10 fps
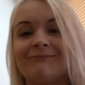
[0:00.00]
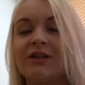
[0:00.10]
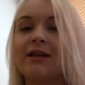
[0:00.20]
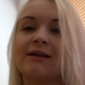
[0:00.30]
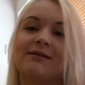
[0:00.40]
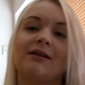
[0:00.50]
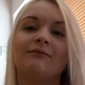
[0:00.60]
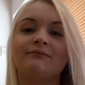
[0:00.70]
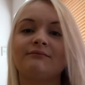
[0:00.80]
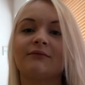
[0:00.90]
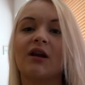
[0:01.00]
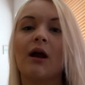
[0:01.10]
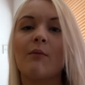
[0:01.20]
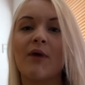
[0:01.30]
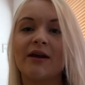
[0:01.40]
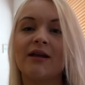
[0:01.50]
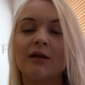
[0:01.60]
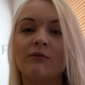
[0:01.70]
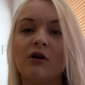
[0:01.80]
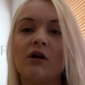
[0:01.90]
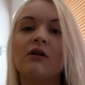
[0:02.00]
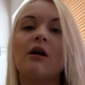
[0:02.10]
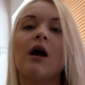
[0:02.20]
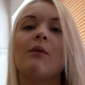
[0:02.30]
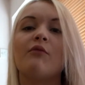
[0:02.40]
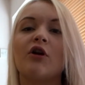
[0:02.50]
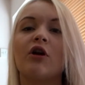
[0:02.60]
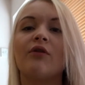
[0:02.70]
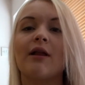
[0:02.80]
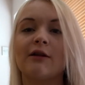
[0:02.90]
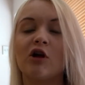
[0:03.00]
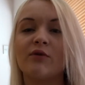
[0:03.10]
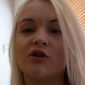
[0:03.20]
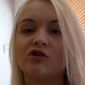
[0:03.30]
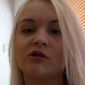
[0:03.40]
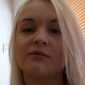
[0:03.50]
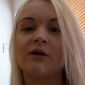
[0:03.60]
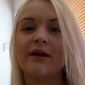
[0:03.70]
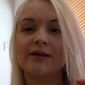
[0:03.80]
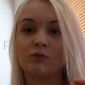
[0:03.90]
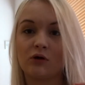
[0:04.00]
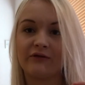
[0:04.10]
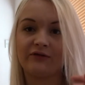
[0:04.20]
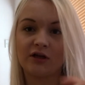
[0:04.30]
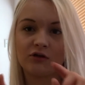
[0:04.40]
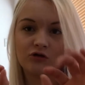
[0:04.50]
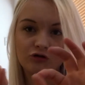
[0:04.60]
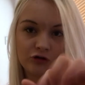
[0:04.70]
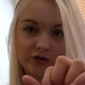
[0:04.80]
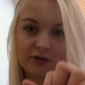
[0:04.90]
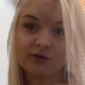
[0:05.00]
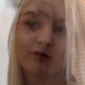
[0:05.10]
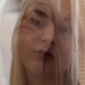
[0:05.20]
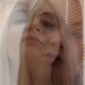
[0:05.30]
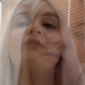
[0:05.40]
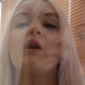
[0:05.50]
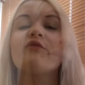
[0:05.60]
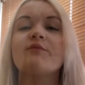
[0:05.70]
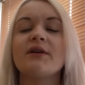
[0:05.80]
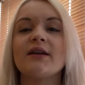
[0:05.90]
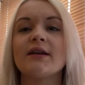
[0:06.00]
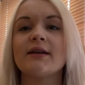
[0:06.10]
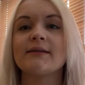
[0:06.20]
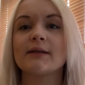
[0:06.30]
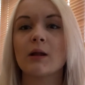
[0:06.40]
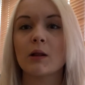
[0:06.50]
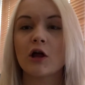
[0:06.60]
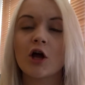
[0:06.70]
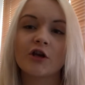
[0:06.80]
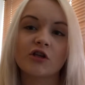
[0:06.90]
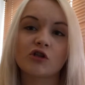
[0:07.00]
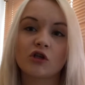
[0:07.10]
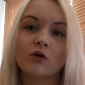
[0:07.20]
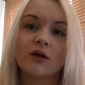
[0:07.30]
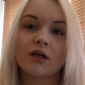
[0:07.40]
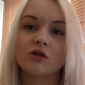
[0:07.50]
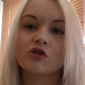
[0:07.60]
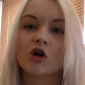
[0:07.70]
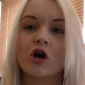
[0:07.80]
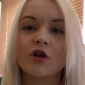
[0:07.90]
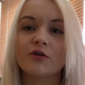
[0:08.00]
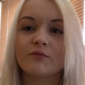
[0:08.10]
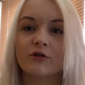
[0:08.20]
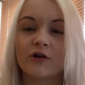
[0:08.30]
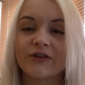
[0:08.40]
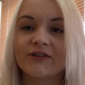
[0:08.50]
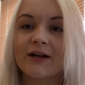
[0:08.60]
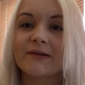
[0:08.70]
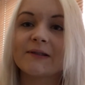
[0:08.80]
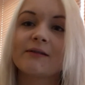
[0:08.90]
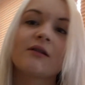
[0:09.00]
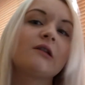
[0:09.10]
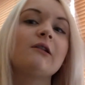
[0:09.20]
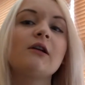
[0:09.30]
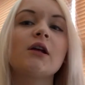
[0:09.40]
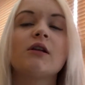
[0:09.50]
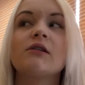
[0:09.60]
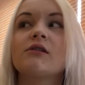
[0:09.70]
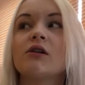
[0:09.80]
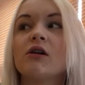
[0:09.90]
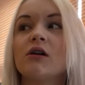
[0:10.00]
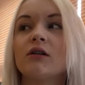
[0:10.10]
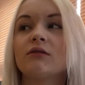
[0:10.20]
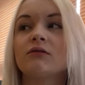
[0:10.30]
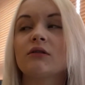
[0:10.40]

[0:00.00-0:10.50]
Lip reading: you guessed it, by eating more and putting on that little bit of chub. It's worth it, trust. So number 4 for me is learning to enjoy the process. So